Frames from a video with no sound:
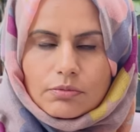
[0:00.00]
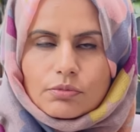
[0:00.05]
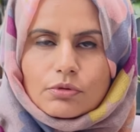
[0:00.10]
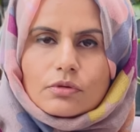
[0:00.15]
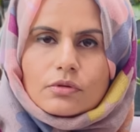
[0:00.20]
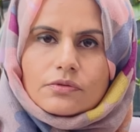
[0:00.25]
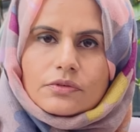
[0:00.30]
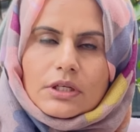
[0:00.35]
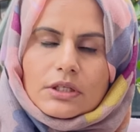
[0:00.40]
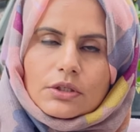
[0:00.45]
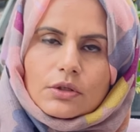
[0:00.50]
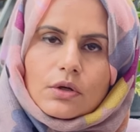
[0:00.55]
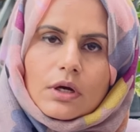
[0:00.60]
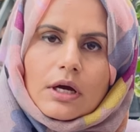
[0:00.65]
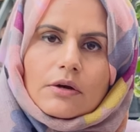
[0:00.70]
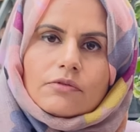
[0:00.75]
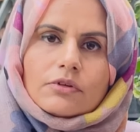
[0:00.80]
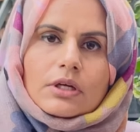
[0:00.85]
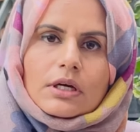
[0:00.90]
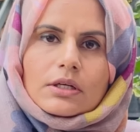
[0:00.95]
proof that you
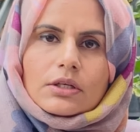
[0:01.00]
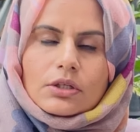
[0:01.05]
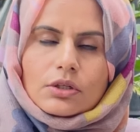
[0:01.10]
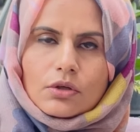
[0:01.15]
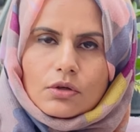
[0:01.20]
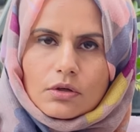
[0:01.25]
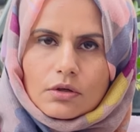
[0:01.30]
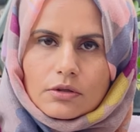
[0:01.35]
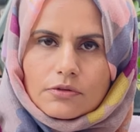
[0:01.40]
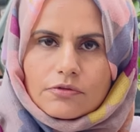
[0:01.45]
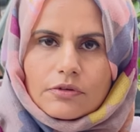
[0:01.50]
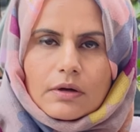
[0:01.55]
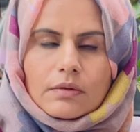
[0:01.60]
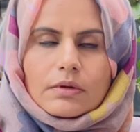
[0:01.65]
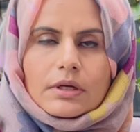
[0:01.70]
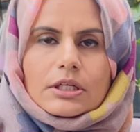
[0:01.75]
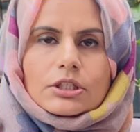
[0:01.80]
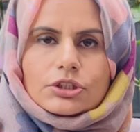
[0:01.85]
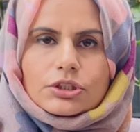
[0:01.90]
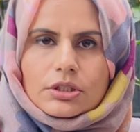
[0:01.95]
have done your
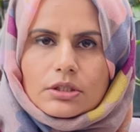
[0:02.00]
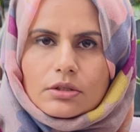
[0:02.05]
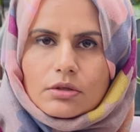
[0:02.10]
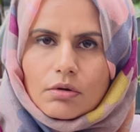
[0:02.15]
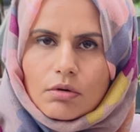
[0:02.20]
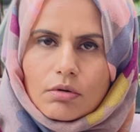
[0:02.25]
foundation